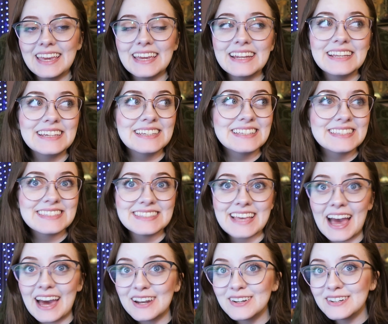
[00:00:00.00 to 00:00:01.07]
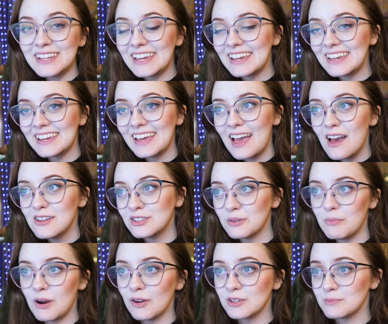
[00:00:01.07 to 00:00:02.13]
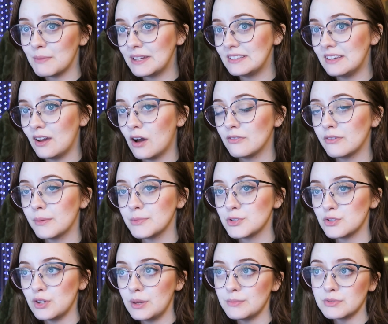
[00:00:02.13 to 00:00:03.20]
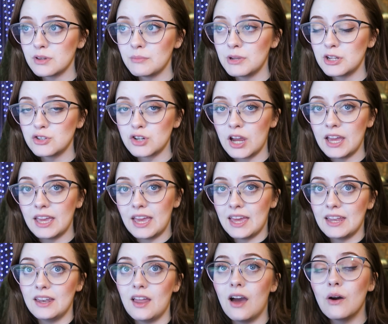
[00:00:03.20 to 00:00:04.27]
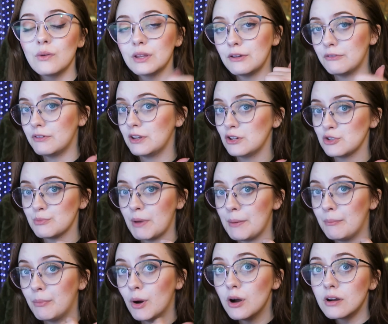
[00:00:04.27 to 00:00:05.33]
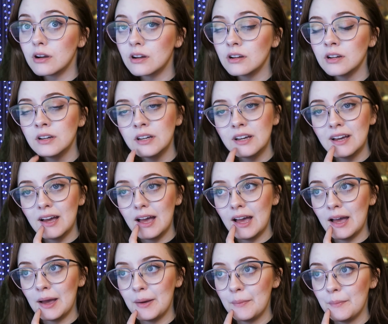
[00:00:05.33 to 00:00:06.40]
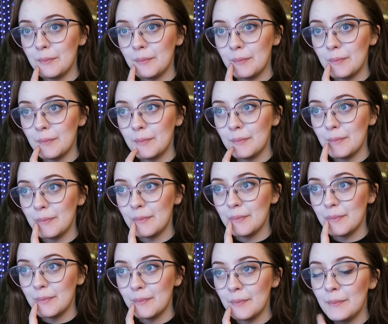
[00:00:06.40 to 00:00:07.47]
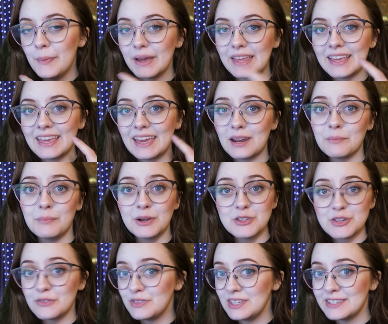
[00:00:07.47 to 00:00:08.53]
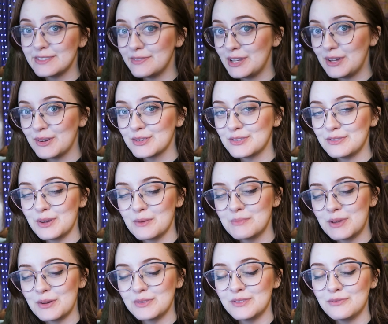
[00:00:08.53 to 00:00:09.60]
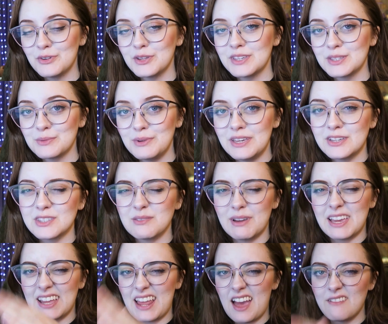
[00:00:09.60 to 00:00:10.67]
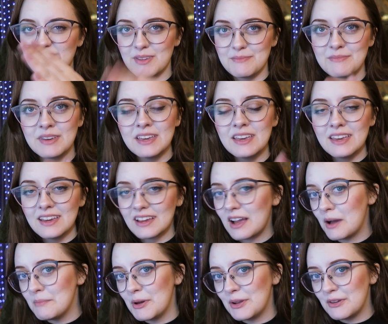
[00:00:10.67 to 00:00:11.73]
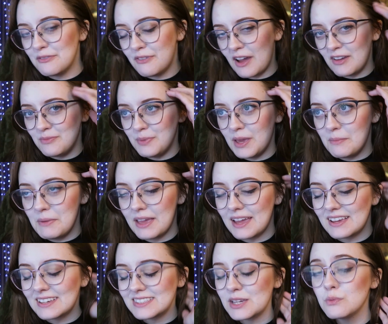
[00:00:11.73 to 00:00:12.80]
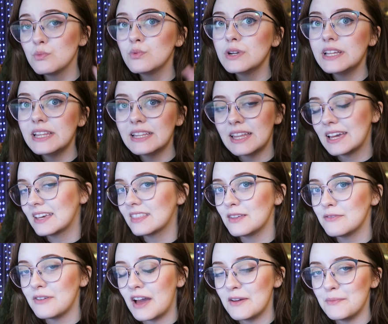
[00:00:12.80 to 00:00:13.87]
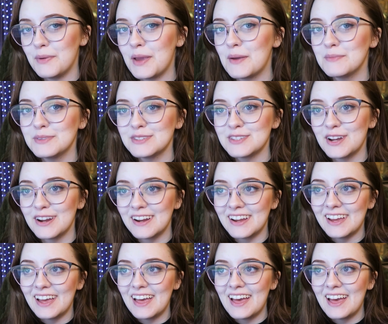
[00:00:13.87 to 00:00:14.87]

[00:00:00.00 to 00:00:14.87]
It is Saturday. Tomorrow's my day off from stream, so I'm going to try and not only finish my book, but get a bunch of these videos filmed out for this week so I can have them come out at 5 p.m. again, because I really like the 5 p.m. start.